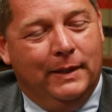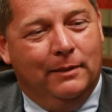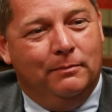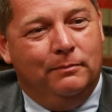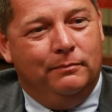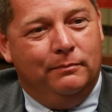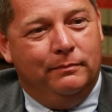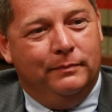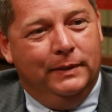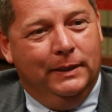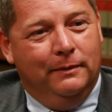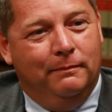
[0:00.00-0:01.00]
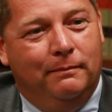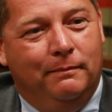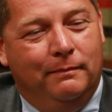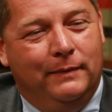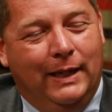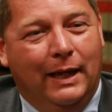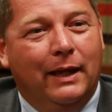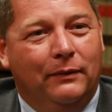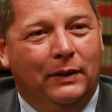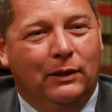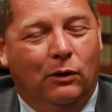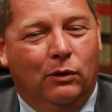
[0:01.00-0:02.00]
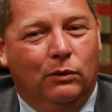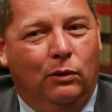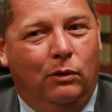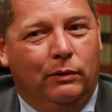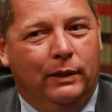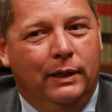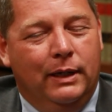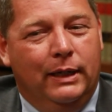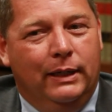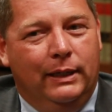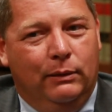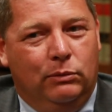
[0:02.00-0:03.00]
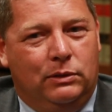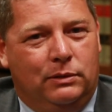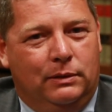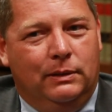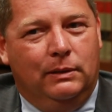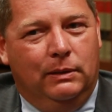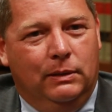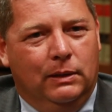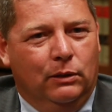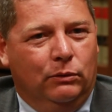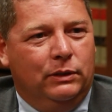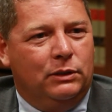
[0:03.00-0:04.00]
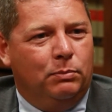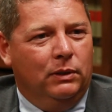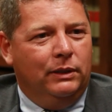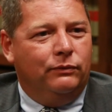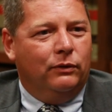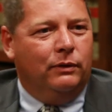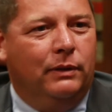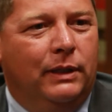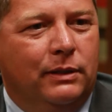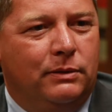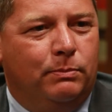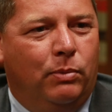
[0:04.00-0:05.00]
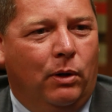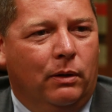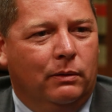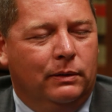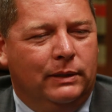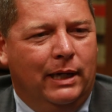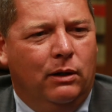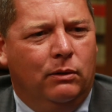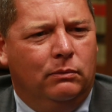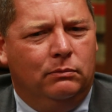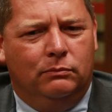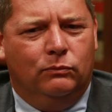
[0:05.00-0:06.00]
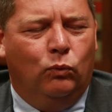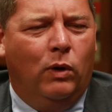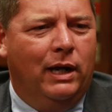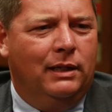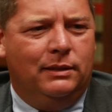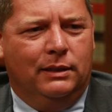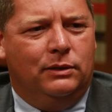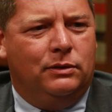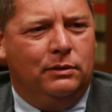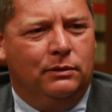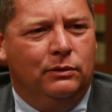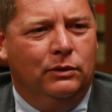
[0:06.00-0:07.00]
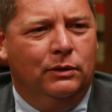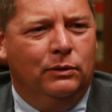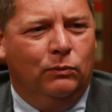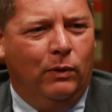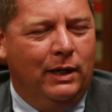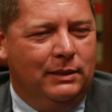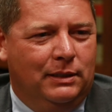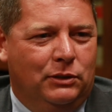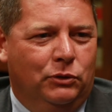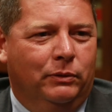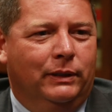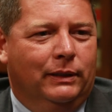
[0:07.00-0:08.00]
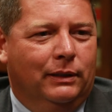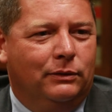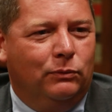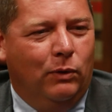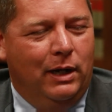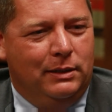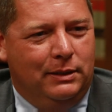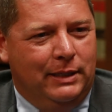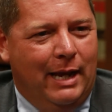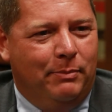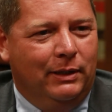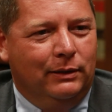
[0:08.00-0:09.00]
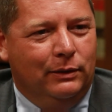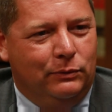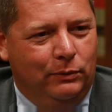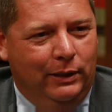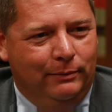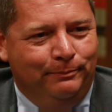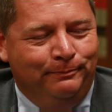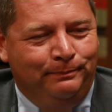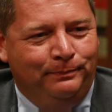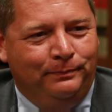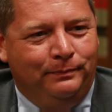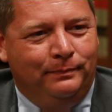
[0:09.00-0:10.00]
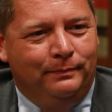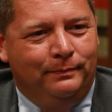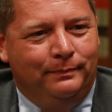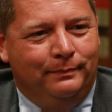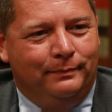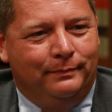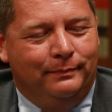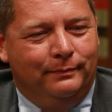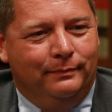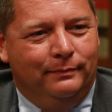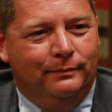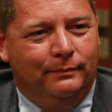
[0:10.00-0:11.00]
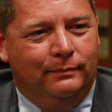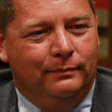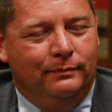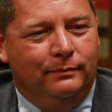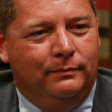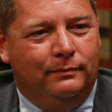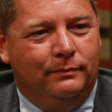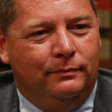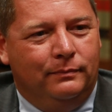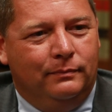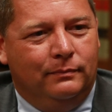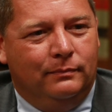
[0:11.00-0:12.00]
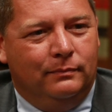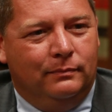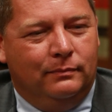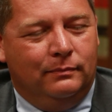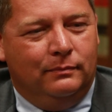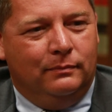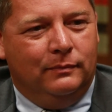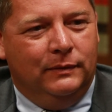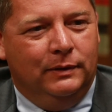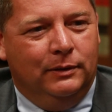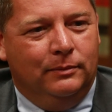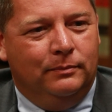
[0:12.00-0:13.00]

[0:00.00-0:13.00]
Yeah, yeah, so. yeah. I think all along it was a little disbelief on his part as how why is this why is this doing this? Why is this happening this way? Yeah, and I think Steve's a great guy. And mm-hmm.